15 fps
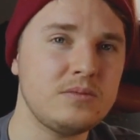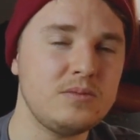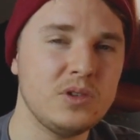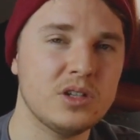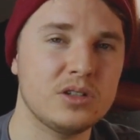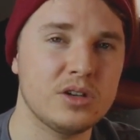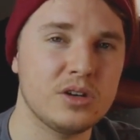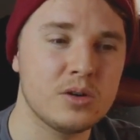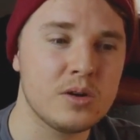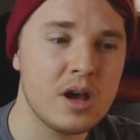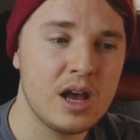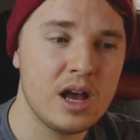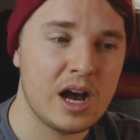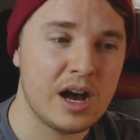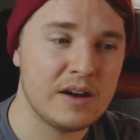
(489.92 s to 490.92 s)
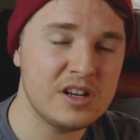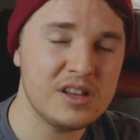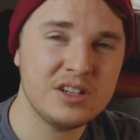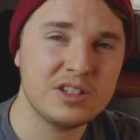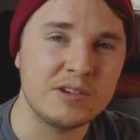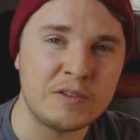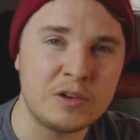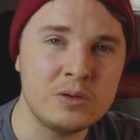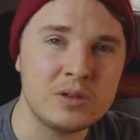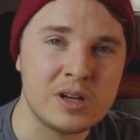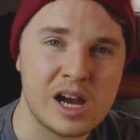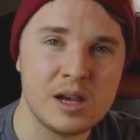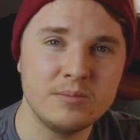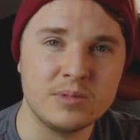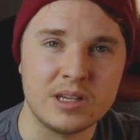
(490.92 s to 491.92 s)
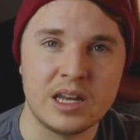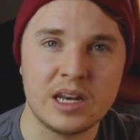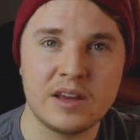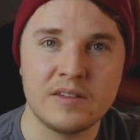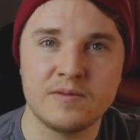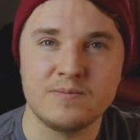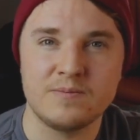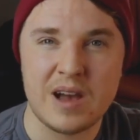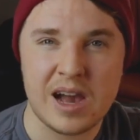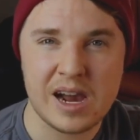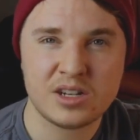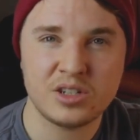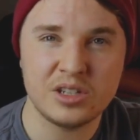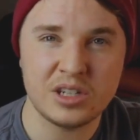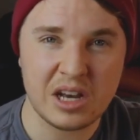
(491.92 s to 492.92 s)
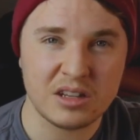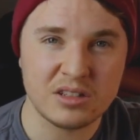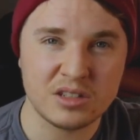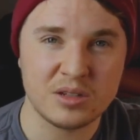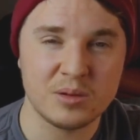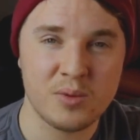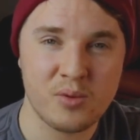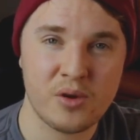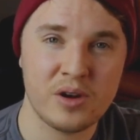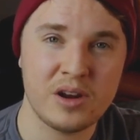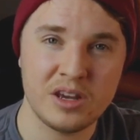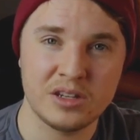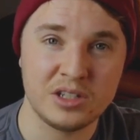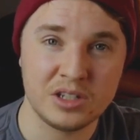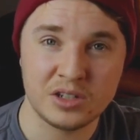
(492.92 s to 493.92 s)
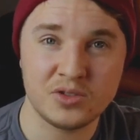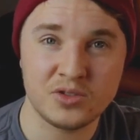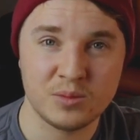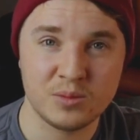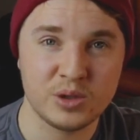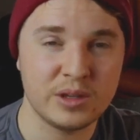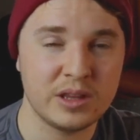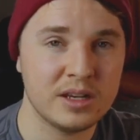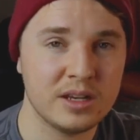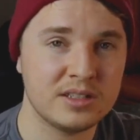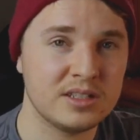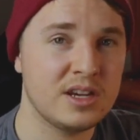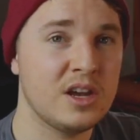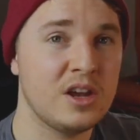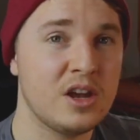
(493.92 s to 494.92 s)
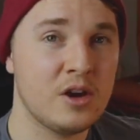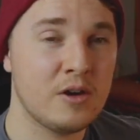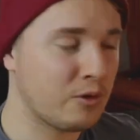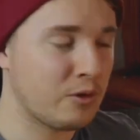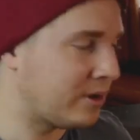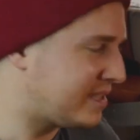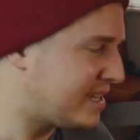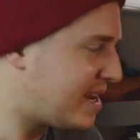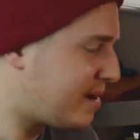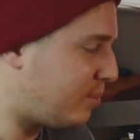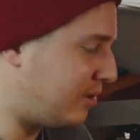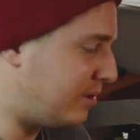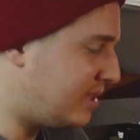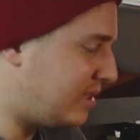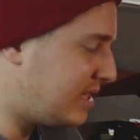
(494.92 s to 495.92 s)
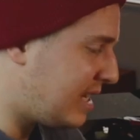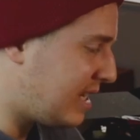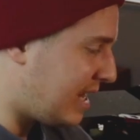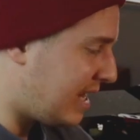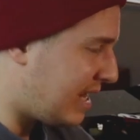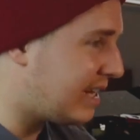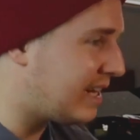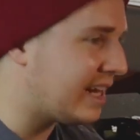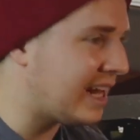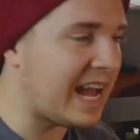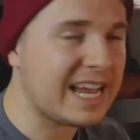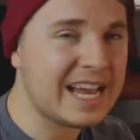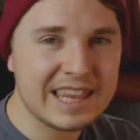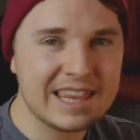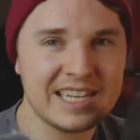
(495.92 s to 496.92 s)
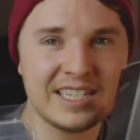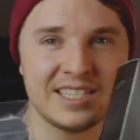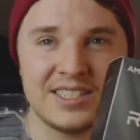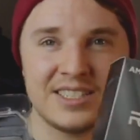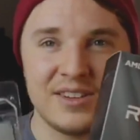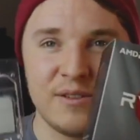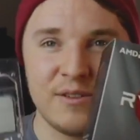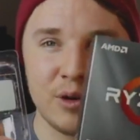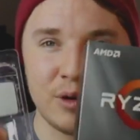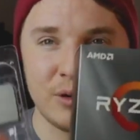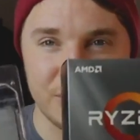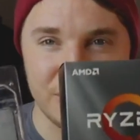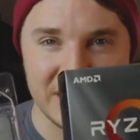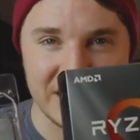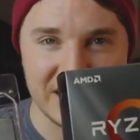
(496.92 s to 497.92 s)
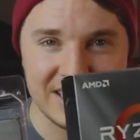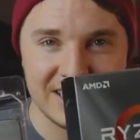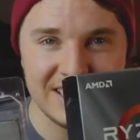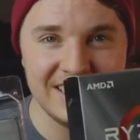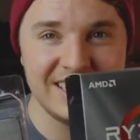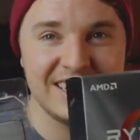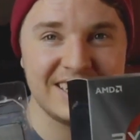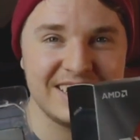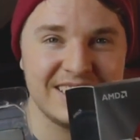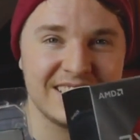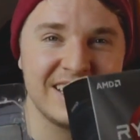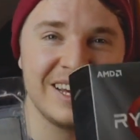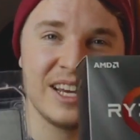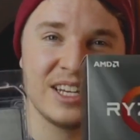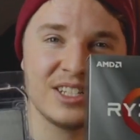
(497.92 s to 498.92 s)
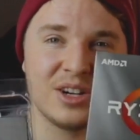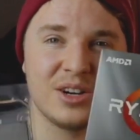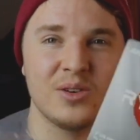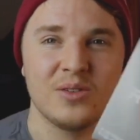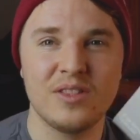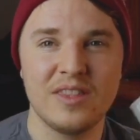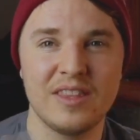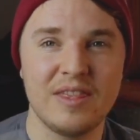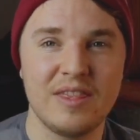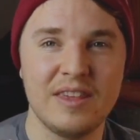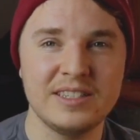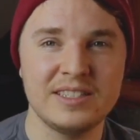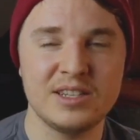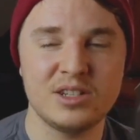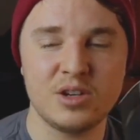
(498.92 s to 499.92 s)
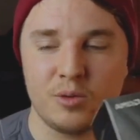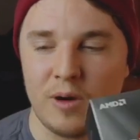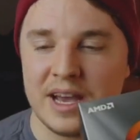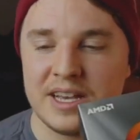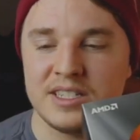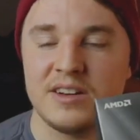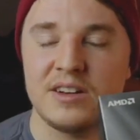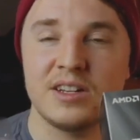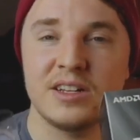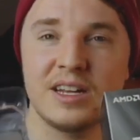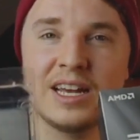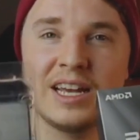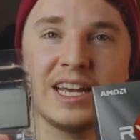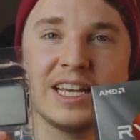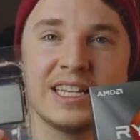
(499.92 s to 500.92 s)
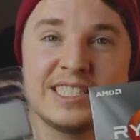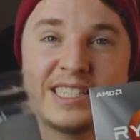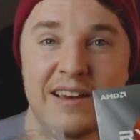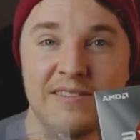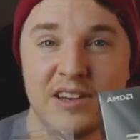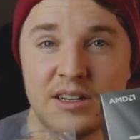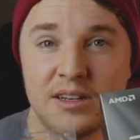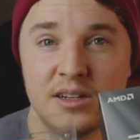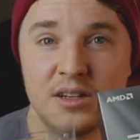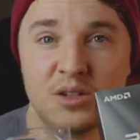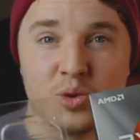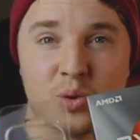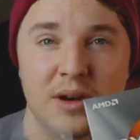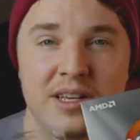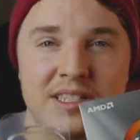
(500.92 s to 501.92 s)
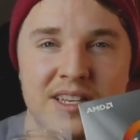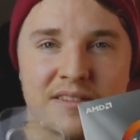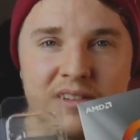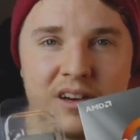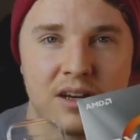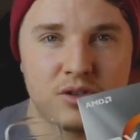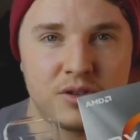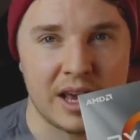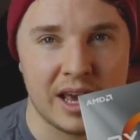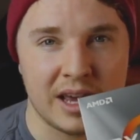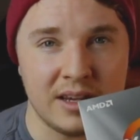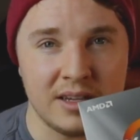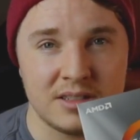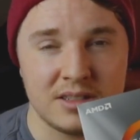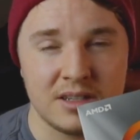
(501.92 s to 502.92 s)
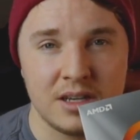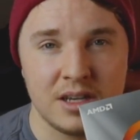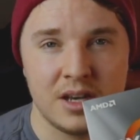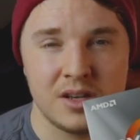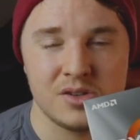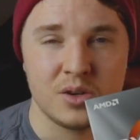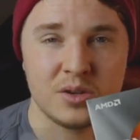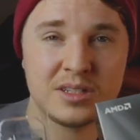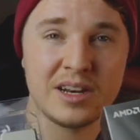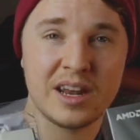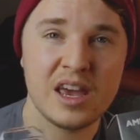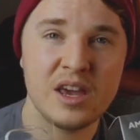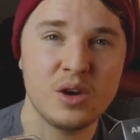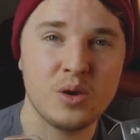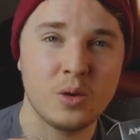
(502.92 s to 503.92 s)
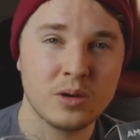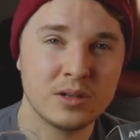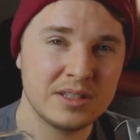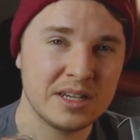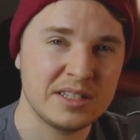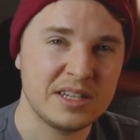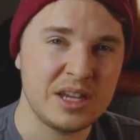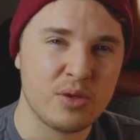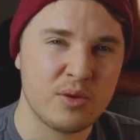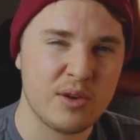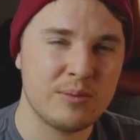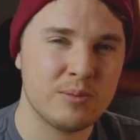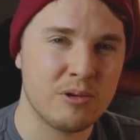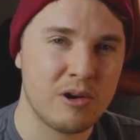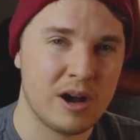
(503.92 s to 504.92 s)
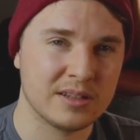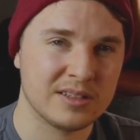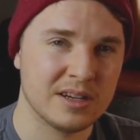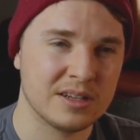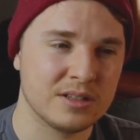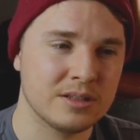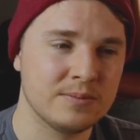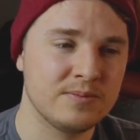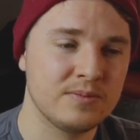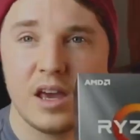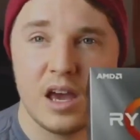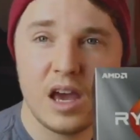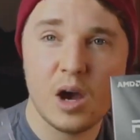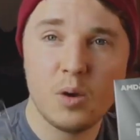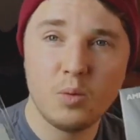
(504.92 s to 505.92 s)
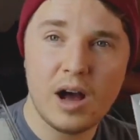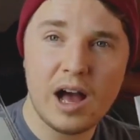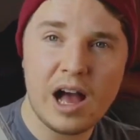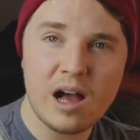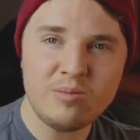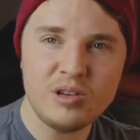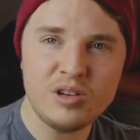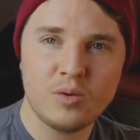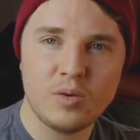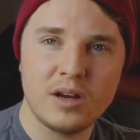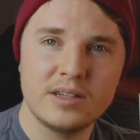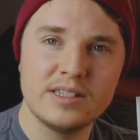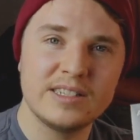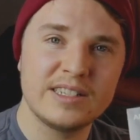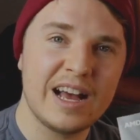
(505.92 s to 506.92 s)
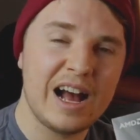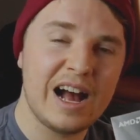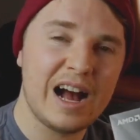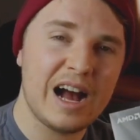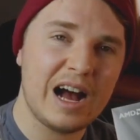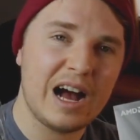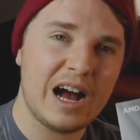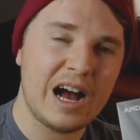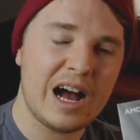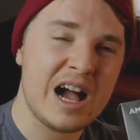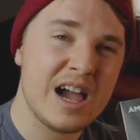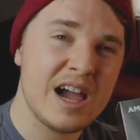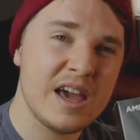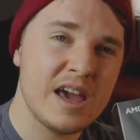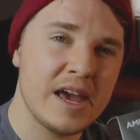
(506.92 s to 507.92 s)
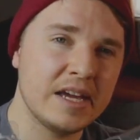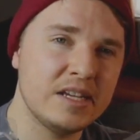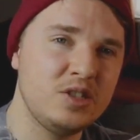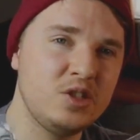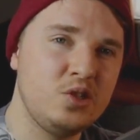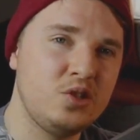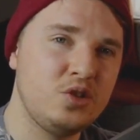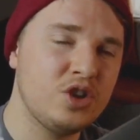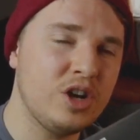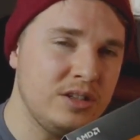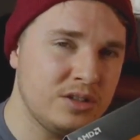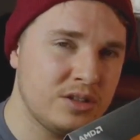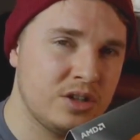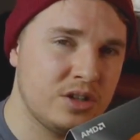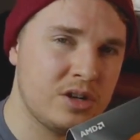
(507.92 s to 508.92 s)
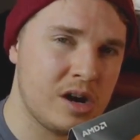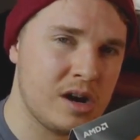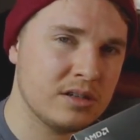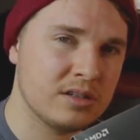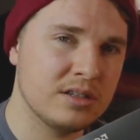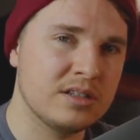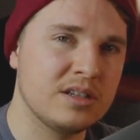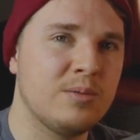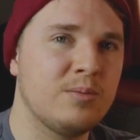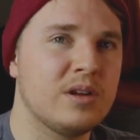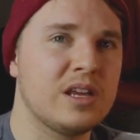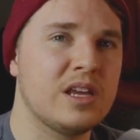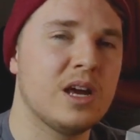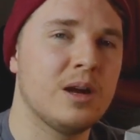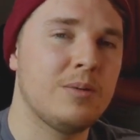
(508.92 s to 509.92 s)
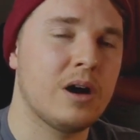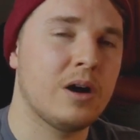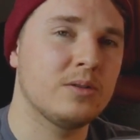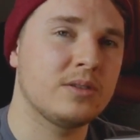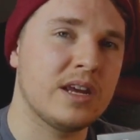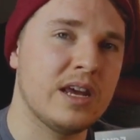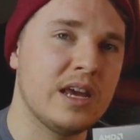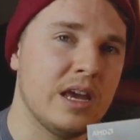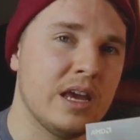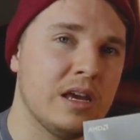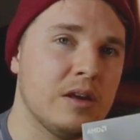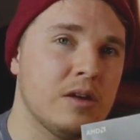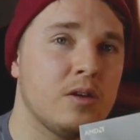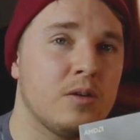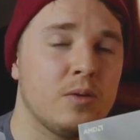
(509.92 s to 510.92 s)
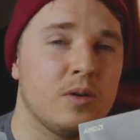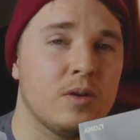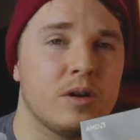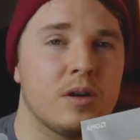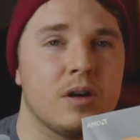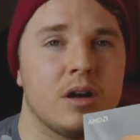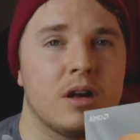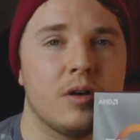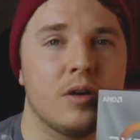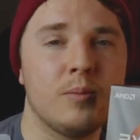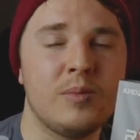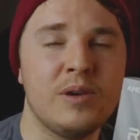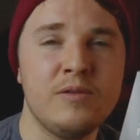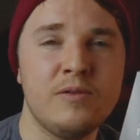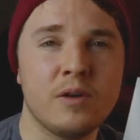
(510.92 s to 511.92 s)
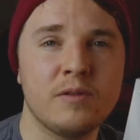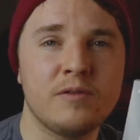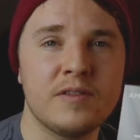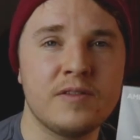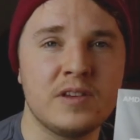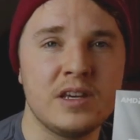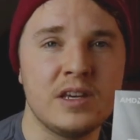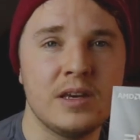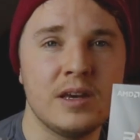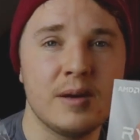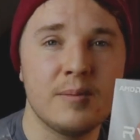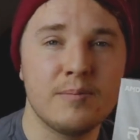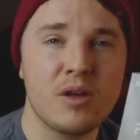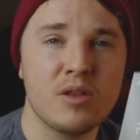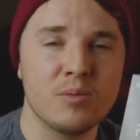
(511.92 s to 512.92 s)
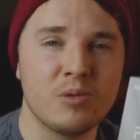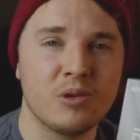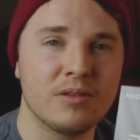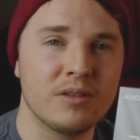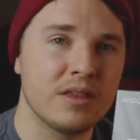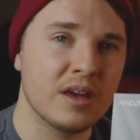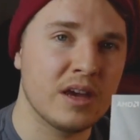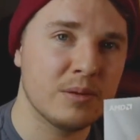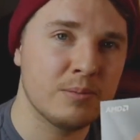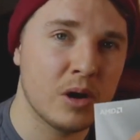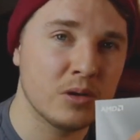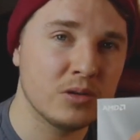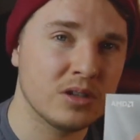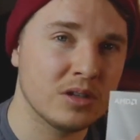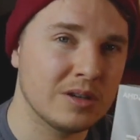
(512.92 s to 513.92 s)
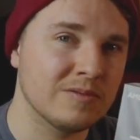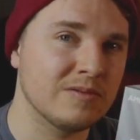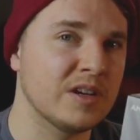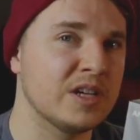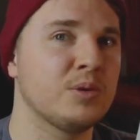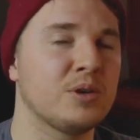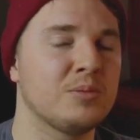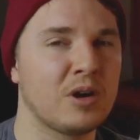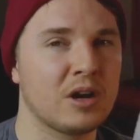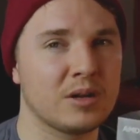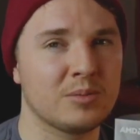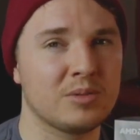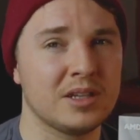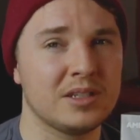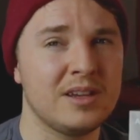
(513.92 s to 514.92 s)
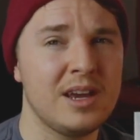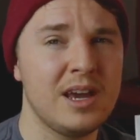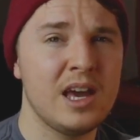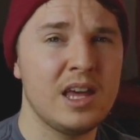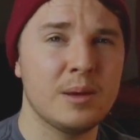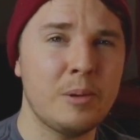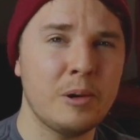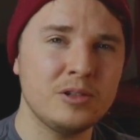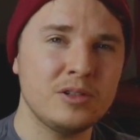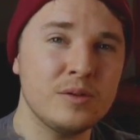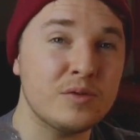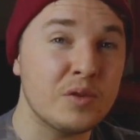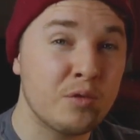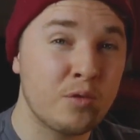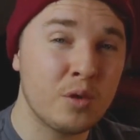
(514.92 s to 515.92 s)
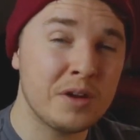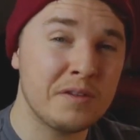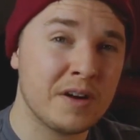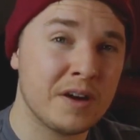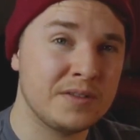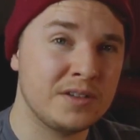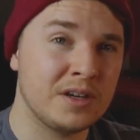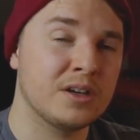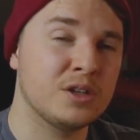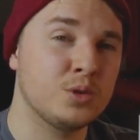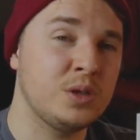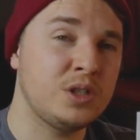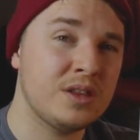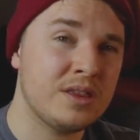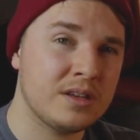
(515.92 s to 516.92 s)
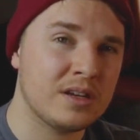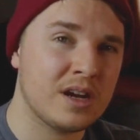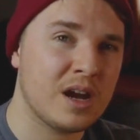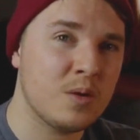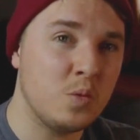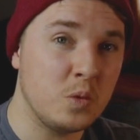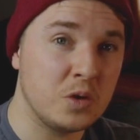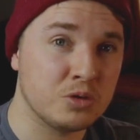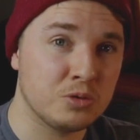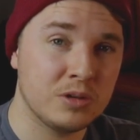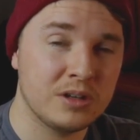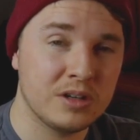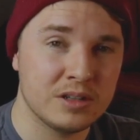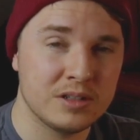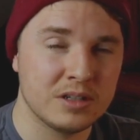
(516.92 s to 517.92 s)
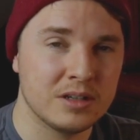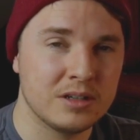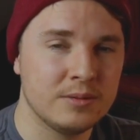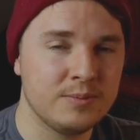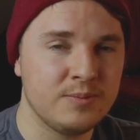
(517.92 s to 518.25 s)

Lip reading: So I've done this a few times, and I've actually gotten some pretty good deals from doing this. For example, I got this for free. So this is a Ryzen 7 2700X. So it's an 8-core 16-thread processor. And what happened was, I had just talked to somebody about a B450 motherboard that they had posted on Facebook Marketplace. They posted it for $45, which at the time was a really good deal.